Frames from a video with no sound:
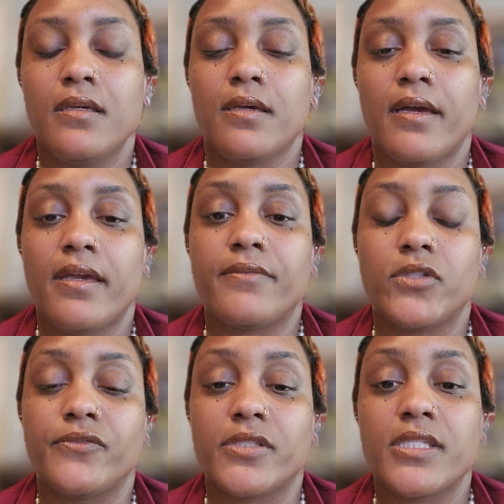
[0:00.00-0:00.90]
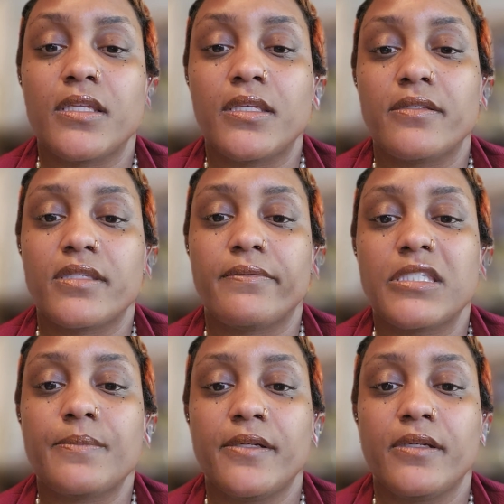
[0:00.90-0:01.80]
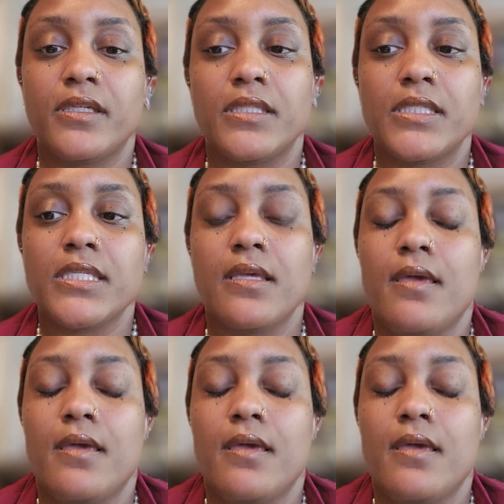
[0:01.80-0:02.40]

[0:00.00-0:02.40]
I have over 10 years of experience,